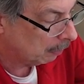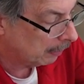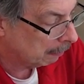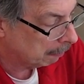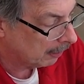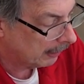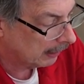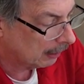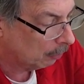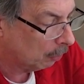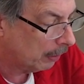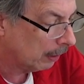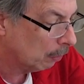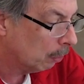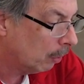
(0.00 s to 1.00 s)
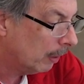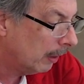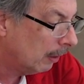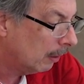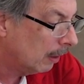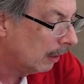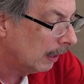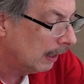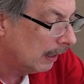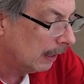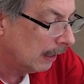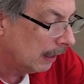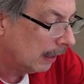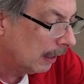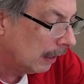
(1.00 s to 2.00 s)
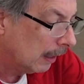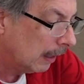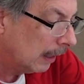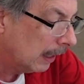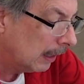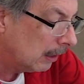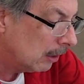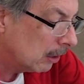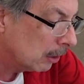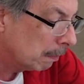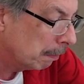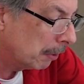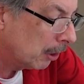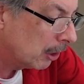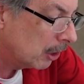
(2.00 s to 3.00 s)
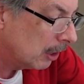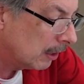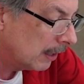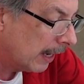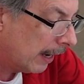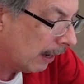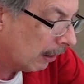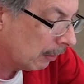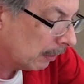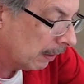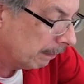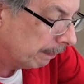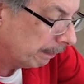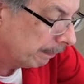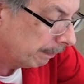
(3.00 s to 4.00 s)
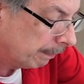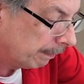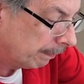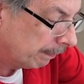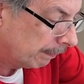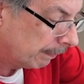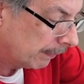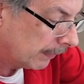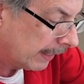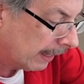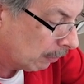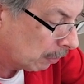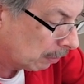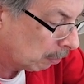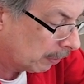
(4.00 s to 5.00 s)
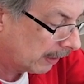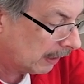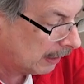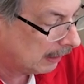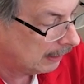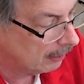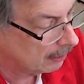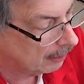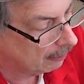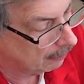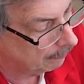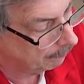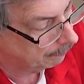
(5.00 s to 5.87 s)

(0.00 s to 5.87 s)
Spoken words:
with a black and white wire, and you just push it down. That one went on easier.